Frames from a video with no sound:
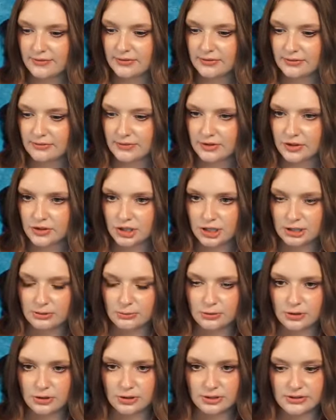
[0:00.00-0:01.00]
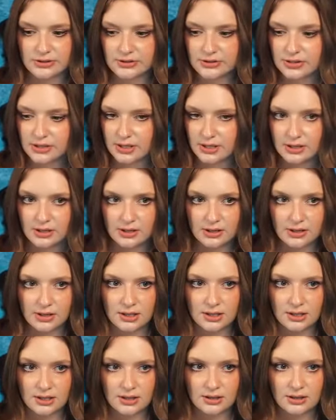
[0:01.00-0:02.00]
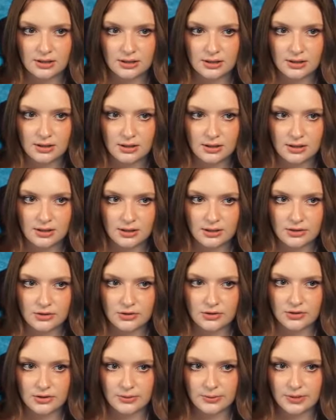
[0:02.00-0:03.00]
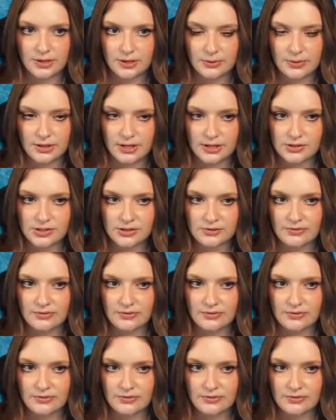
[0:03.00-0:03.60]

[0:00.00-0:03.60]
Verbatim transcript: to fish anymore, honestly. There we go, catching